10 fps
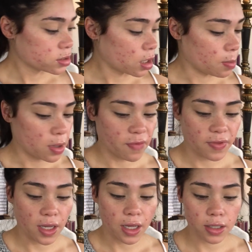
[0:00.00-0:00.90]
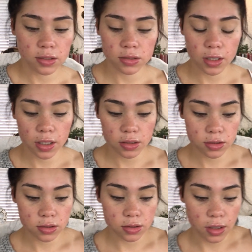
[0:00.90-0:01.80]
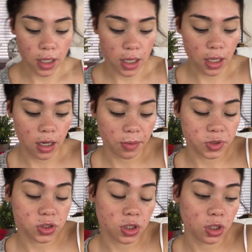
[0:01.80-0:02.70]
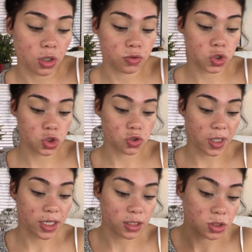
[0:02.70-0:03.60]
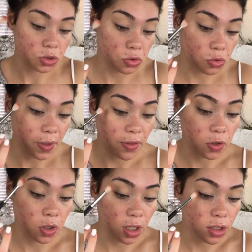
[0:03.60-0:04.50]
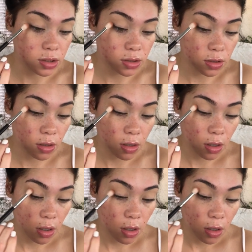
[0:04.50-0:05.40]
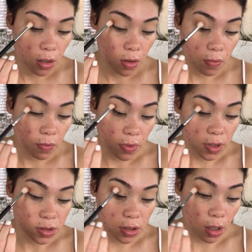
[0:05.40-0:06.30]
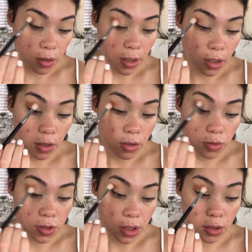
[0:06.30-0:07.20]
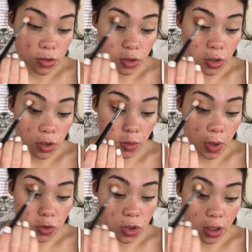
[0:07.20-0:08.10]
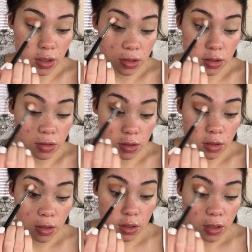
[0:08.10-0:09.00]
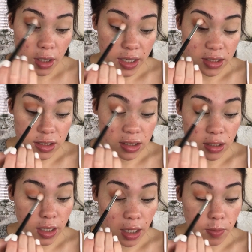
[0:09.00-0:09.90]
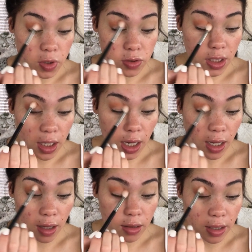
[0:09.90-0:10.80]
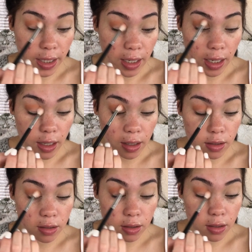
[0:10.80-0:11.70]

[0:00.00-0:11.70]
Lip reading: Tap off the excess, and I'm just gonna go straight into the crease with this color using circular motions. I still am using a light hand.